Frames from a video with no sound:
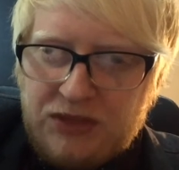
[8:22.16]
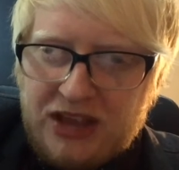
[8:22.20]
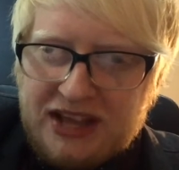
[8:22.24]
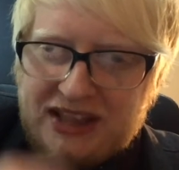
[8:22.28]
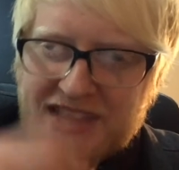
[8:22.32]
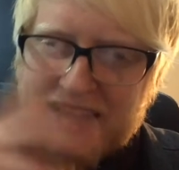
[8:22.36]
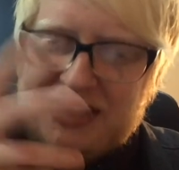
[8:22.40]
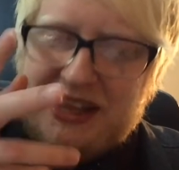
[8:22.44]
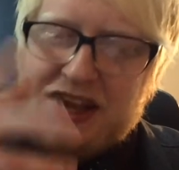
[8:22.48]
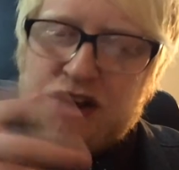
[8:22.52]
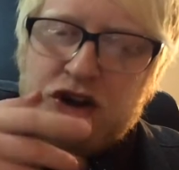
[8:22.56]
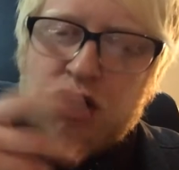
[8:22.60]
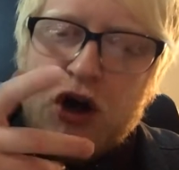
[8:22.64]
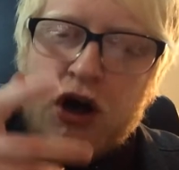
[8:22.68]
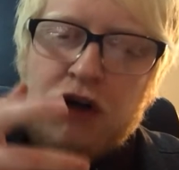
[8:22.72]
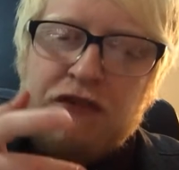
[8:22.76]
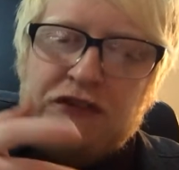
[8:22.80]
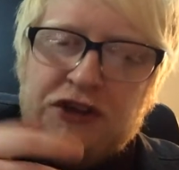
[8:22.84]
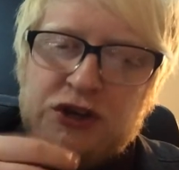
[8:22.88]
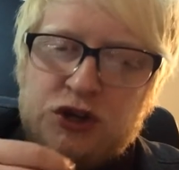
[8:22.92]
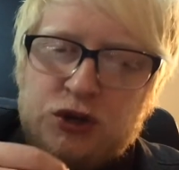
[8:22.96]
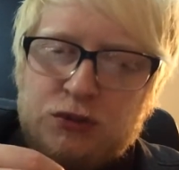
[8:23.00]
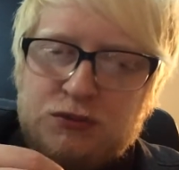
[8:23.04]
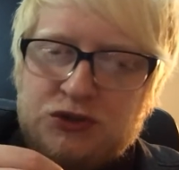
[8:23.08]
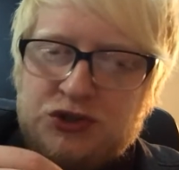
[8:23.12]
Then that
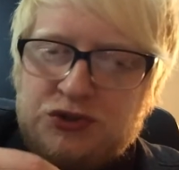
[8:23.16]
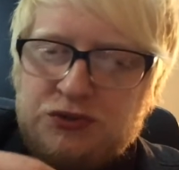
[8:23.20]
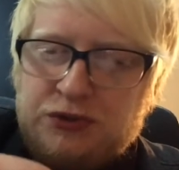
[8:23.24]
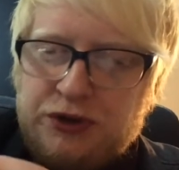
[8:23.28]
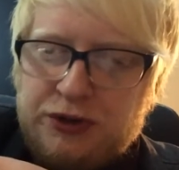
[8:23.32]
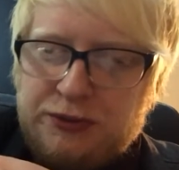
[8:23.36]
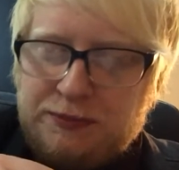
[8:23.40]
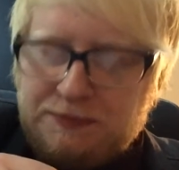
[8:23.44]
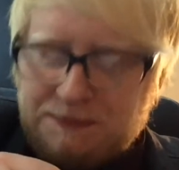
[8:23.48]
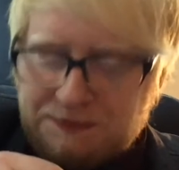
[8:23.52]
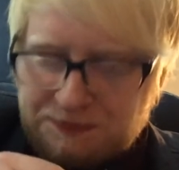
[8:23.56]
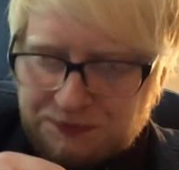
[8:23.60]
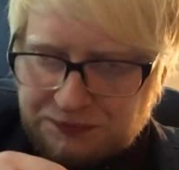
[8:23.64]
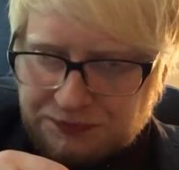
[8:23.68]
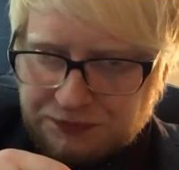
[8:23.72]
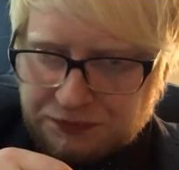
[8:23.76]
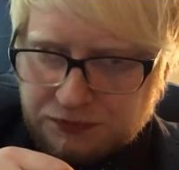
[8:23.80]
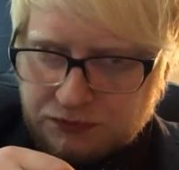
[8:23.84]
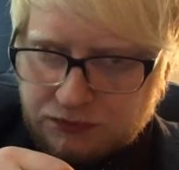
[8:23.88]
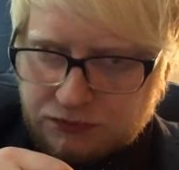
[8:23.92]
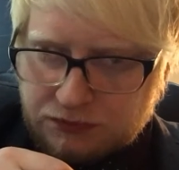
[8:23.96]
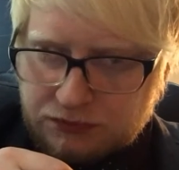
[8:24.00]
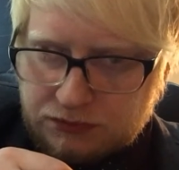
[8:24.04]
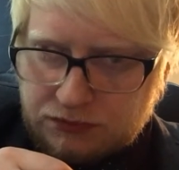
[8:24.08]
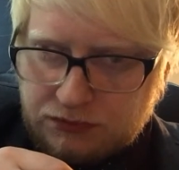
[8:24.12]
coffee comes through.
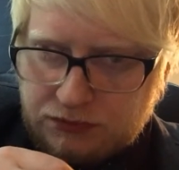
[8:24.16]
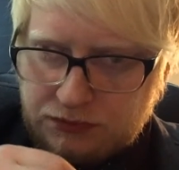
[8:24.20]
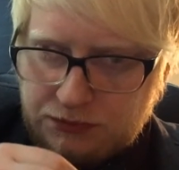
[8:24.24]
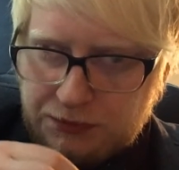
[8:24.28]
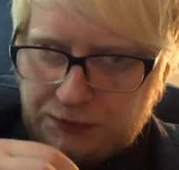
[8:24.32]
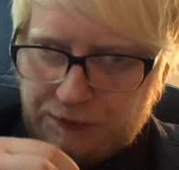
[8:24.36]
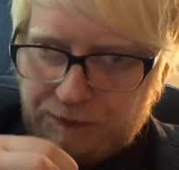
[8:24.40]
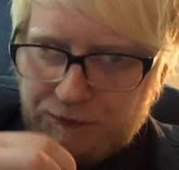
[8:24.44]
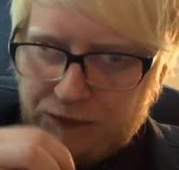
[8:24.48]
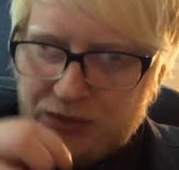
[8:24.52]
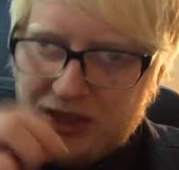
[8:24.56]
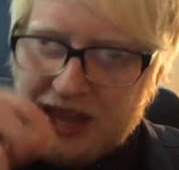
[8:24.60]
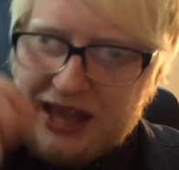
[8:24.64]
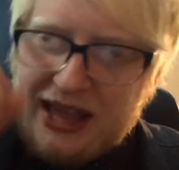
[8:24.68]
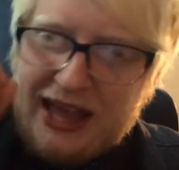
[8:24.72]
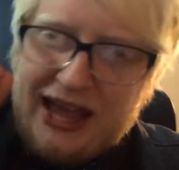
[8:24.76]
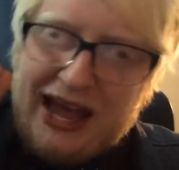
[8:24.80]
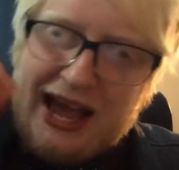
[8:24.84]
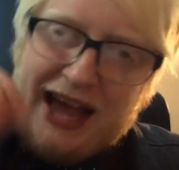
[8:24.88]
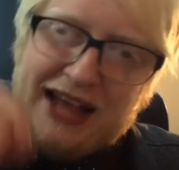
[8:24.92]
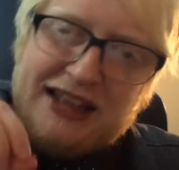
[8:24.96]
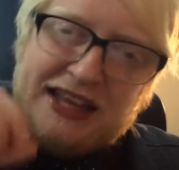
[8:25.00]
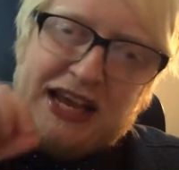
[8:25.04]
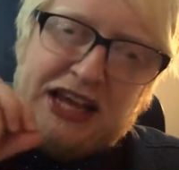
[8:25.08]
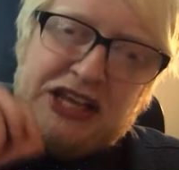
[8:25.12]

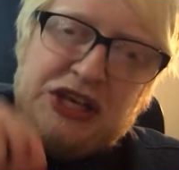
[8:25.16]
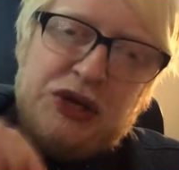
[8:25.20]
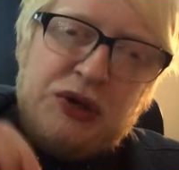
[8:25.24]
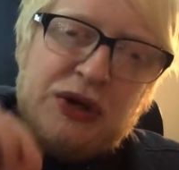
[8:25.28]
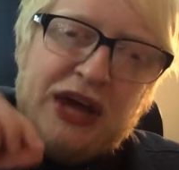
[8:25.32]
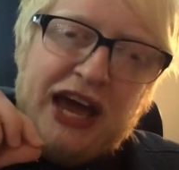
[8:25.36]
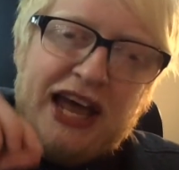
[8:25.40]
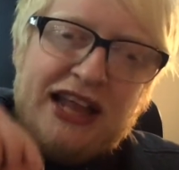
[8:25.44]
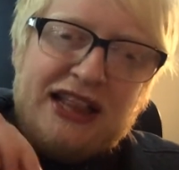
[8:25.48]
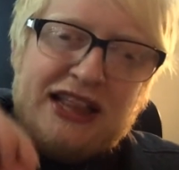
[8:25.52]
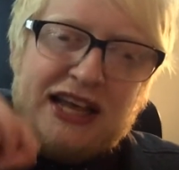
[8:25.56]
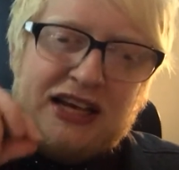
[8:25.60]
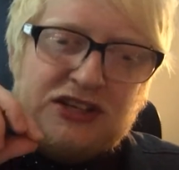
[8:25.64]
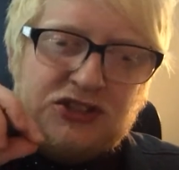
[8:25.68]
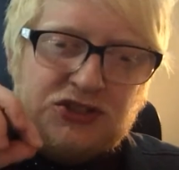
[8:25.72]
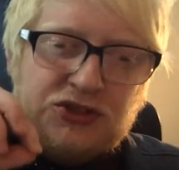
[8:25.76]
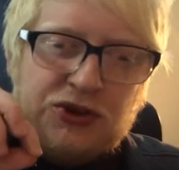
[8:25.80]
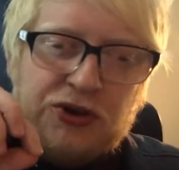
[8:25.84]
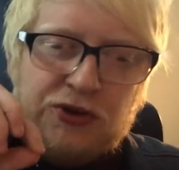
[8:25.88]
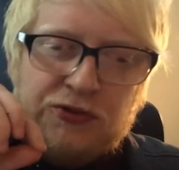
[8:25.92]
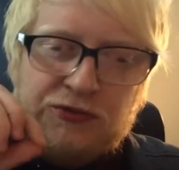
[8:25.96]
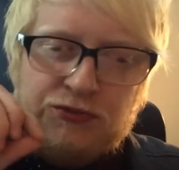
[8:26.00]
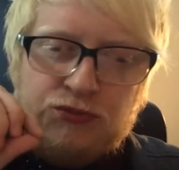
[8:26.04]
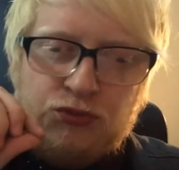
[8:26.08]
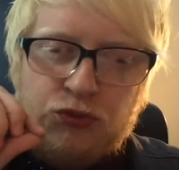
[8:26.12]
And then you get that
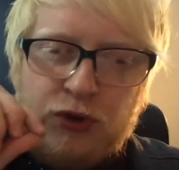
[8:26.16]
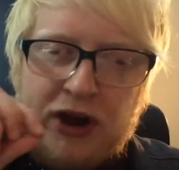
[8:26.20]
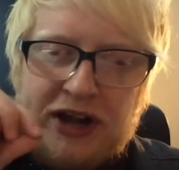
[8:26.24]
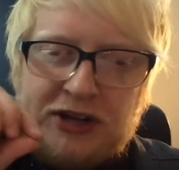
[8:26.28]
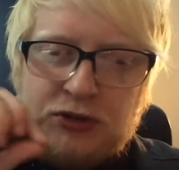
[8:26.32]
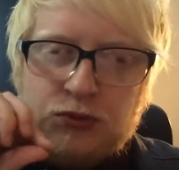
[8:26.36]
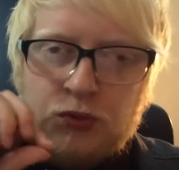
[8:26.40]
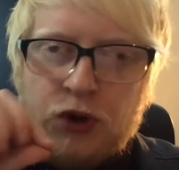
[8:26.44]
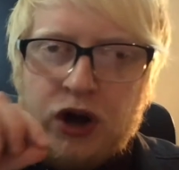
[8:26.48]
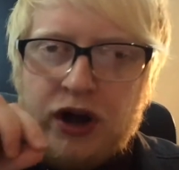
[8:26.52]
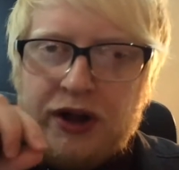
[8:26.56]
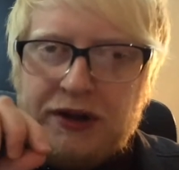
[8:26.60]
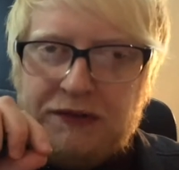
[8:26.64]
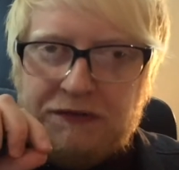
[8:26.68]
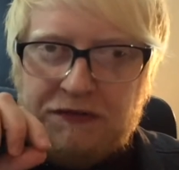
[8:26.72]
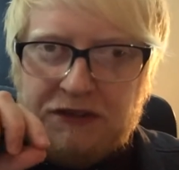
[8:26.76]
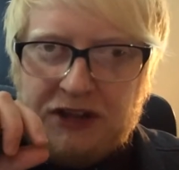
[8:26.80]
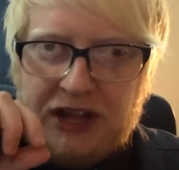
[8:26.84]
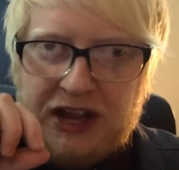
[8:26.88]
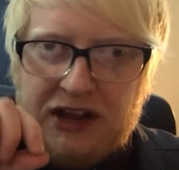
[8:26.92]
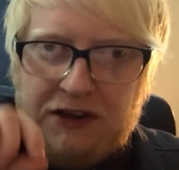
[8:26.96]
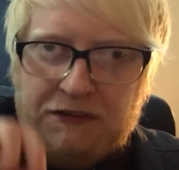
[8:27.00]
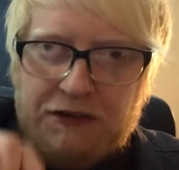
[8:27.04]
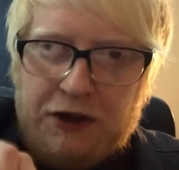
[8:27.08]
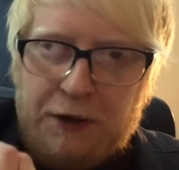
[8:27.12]
sort of red wine
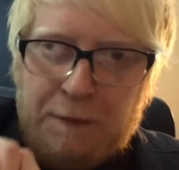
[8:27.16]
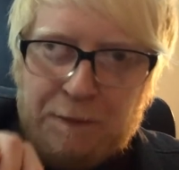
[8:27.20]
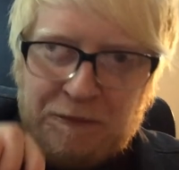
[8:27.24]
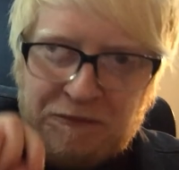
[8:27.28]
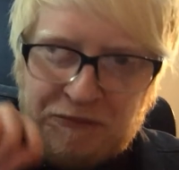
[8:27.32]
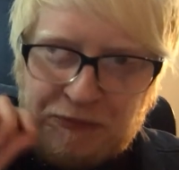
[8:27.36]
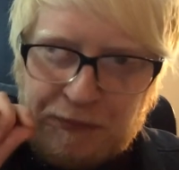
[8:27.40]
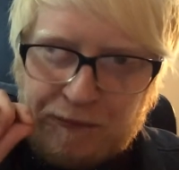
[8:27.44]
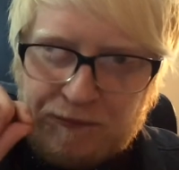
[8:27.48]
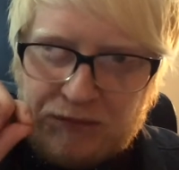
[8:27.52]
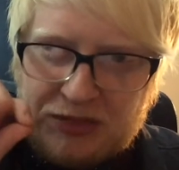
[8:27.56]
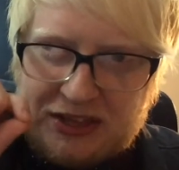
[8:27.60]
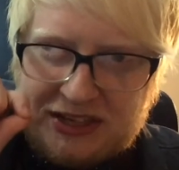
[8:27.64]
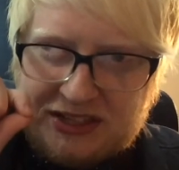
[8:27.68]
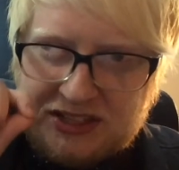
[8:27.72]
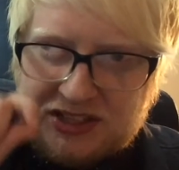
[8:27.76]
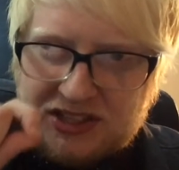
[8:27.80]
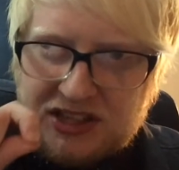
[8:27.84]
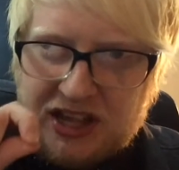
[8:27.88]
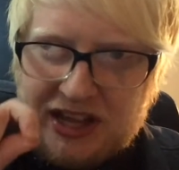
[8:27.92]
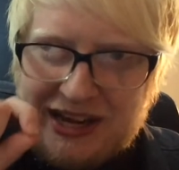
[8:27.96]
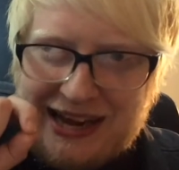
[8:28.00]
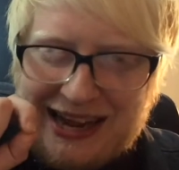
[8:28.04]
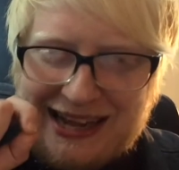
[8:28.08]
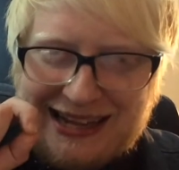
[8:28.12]
flavour.
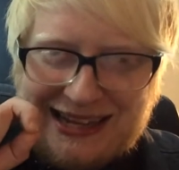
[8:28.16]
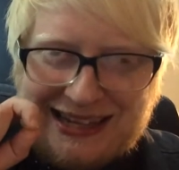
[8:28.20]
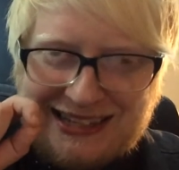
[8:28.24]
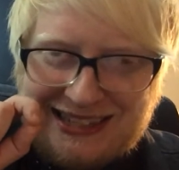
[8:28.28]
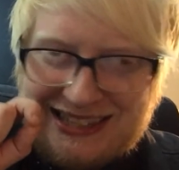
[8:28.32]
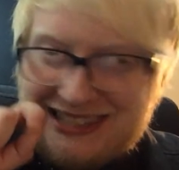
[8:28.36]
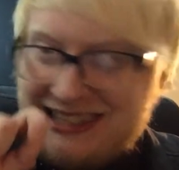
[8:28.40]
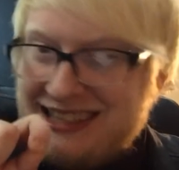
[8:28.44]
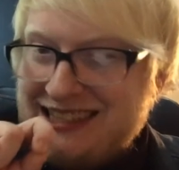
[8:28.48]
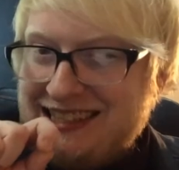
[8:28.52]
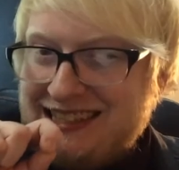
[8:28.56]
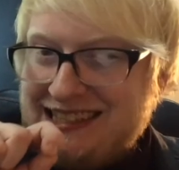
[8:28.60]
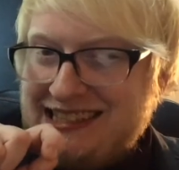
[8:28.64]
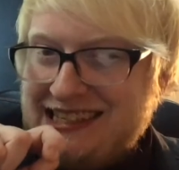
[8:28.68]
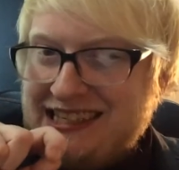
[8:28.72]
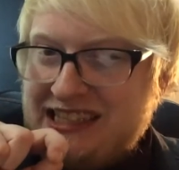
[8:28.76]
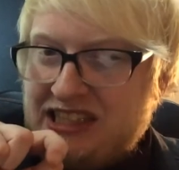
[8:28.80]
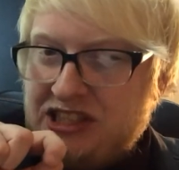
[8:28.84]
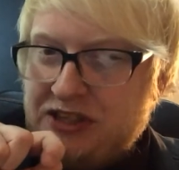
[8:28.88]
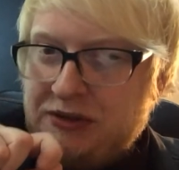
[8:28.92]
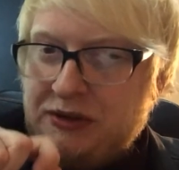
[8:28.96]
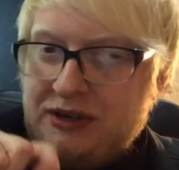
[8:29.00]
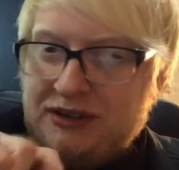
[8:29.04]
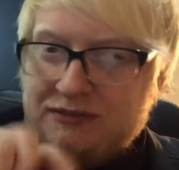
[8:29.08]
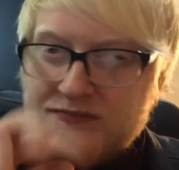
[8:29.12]
Slight acidity
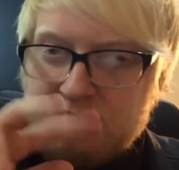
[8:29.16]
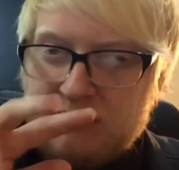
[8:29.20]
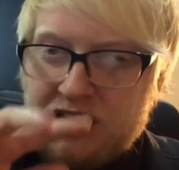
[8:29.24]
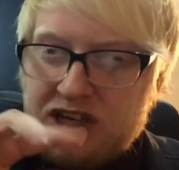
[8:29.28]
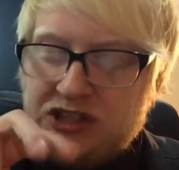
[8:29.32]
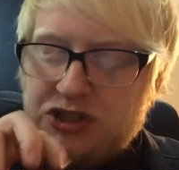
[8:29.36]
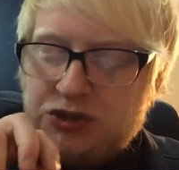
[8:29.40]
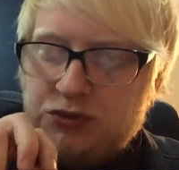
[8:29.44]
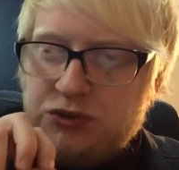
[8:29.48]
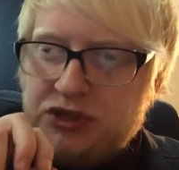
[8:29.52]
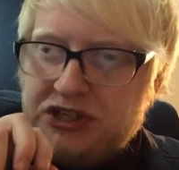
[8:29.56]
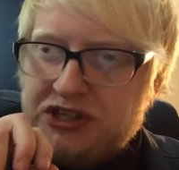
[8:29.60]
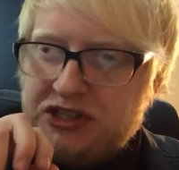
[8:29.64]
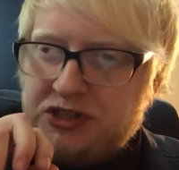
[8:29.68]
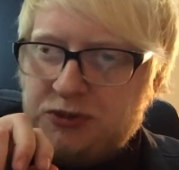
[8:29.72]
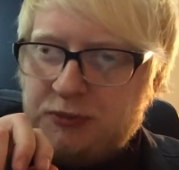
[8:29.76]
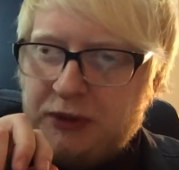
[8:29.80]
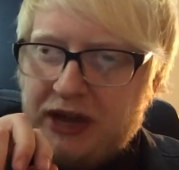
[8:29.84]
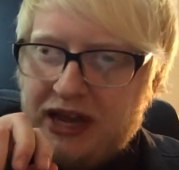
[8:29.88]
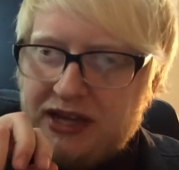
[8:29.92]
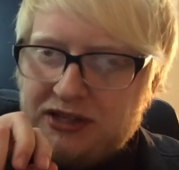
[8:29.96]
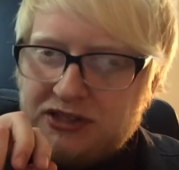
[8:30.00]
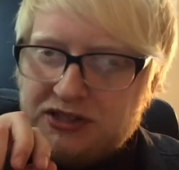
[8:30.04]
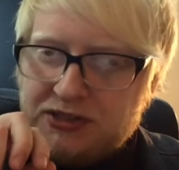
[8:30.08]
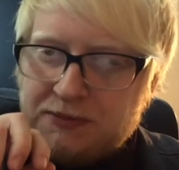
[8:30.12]
to it, as you would
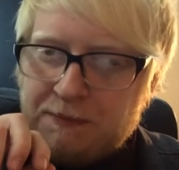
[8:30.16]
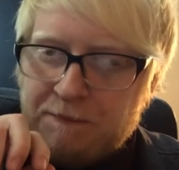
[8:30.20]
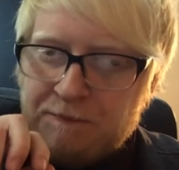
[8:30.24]
expect.